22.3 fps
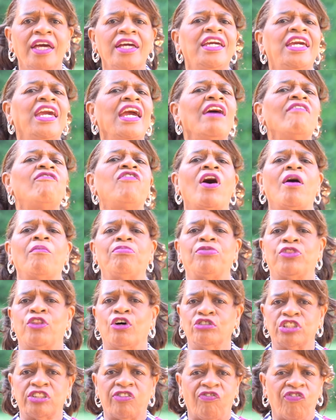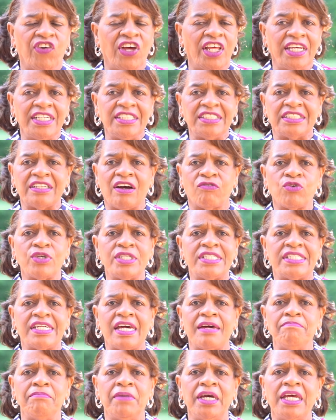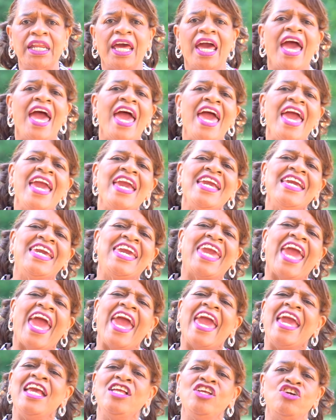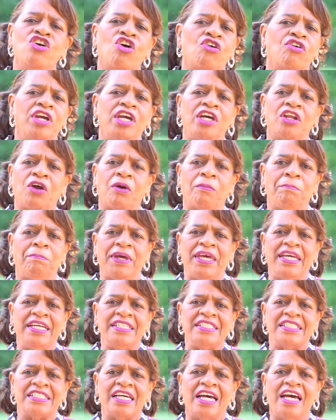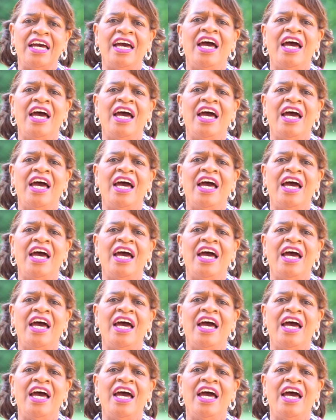Give up those feelings of resentment and gain your inner peace.